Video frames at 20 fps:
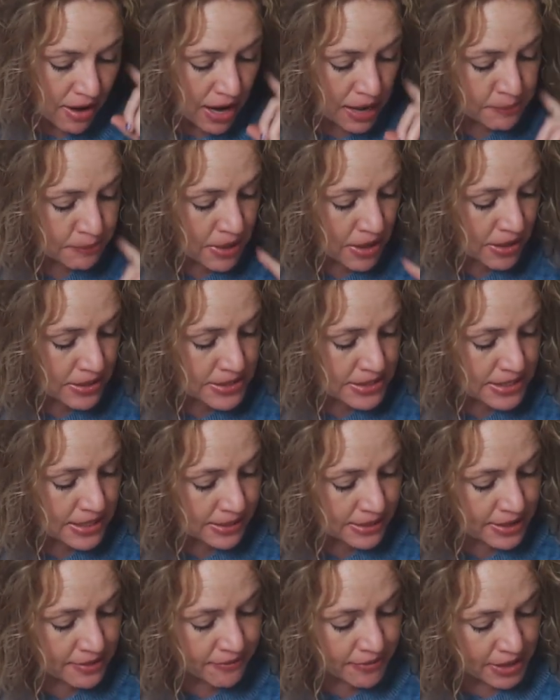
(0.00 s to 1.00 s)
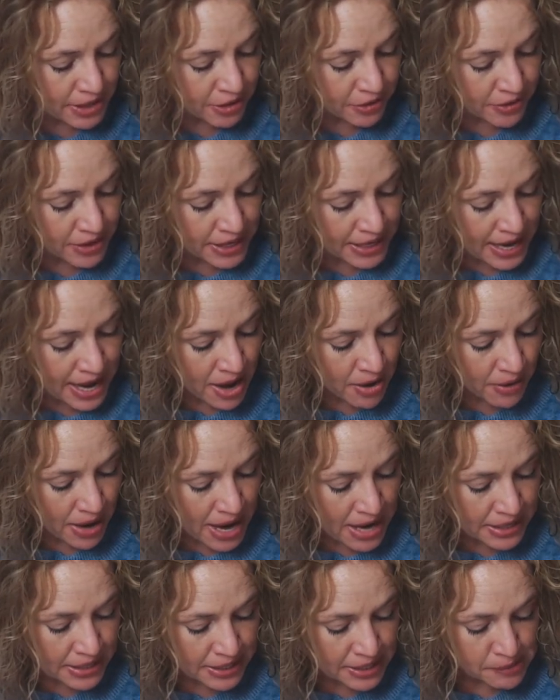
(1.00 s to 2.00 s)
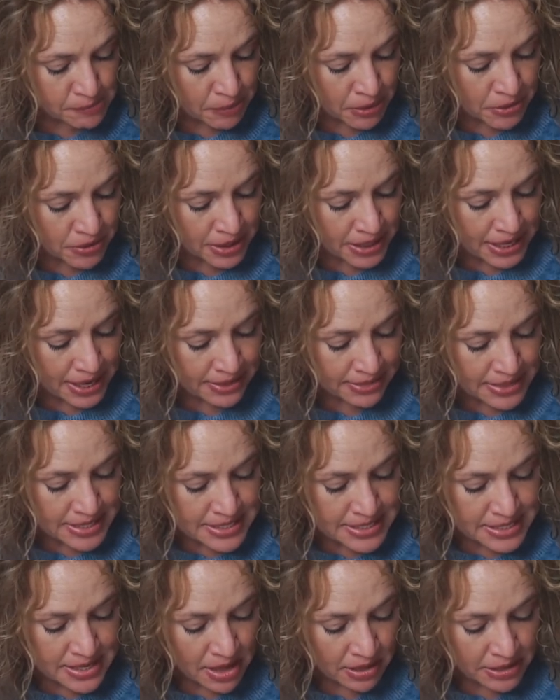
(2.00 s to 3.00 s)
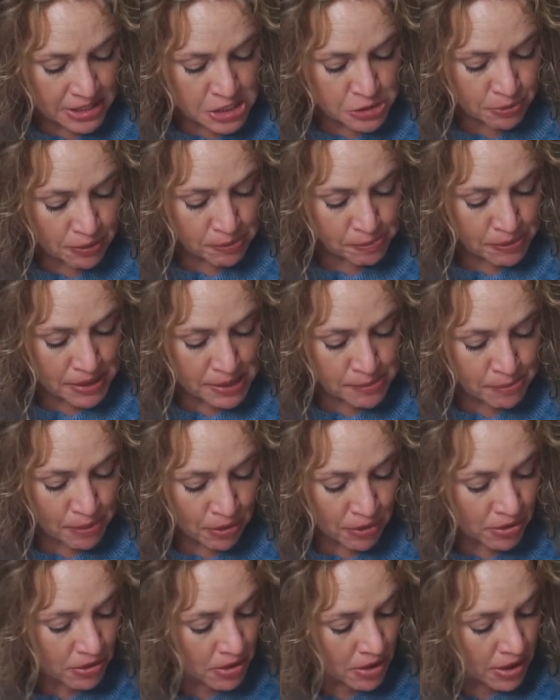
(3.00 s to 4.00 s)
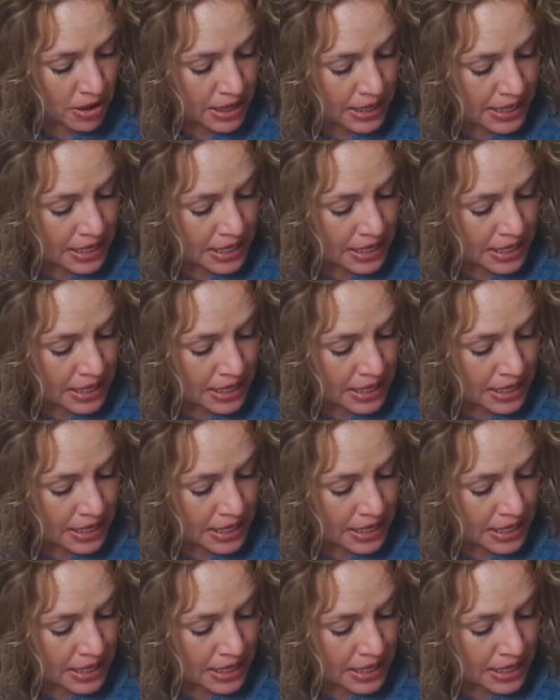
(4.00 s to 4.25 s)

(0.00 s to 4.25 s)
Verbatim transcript: I'm constantly figuring out how to communicate this knowledge with people